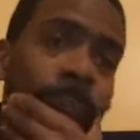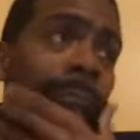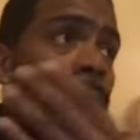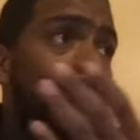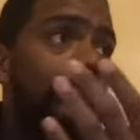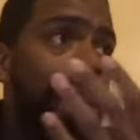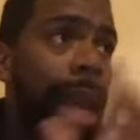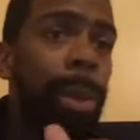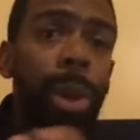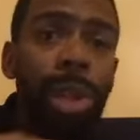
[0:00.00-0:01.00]
And the
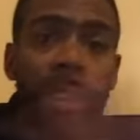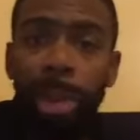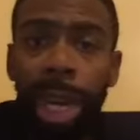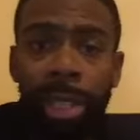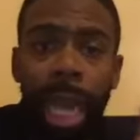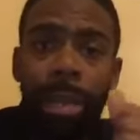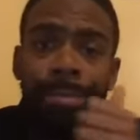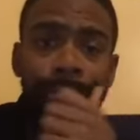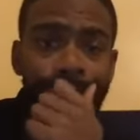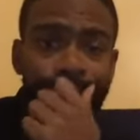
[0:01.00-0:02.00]
chemical never breaks down.
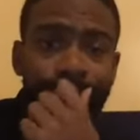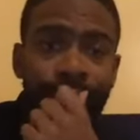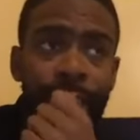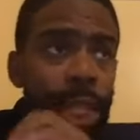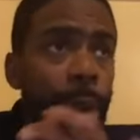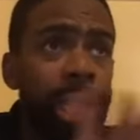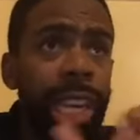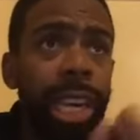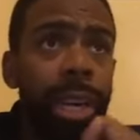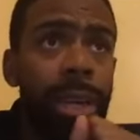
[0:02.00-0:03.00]
So it's
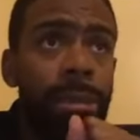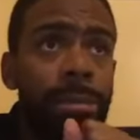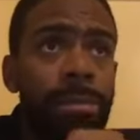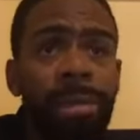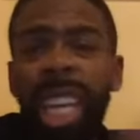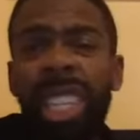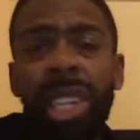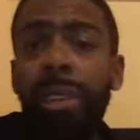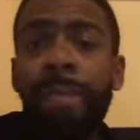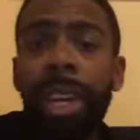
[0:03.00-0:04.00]
here
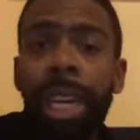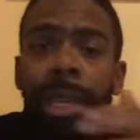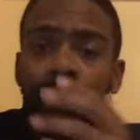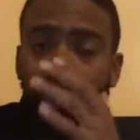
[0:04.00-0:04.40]
until infinity.